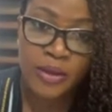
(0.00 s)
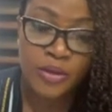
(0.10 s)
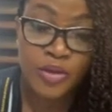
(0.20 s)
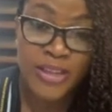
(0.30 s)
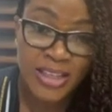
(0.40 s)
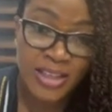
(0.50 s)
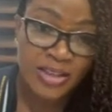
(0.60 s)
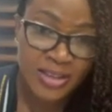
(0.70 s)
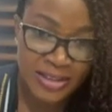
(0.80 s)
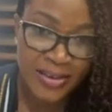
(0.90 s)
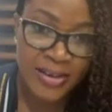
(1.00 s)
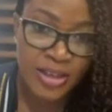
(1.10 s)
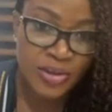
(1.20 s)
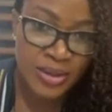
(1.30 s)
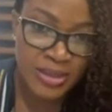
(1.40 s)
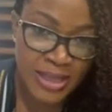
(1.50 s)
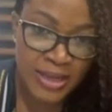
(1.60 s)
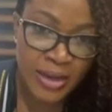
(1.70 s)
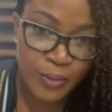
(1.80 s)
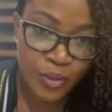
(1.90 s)
You get directly into the
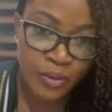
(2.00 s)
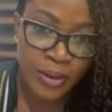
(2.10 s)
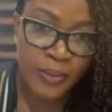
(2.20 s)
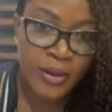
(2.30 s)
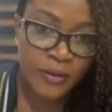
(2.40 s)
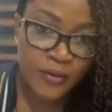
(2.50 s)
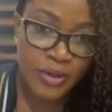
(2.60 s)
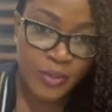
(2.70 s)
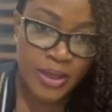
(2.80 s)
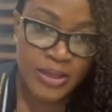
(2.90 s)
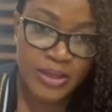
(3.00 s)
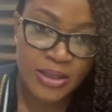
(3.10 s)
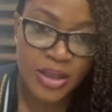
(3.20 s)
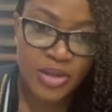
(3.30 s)
standard program for the BSc.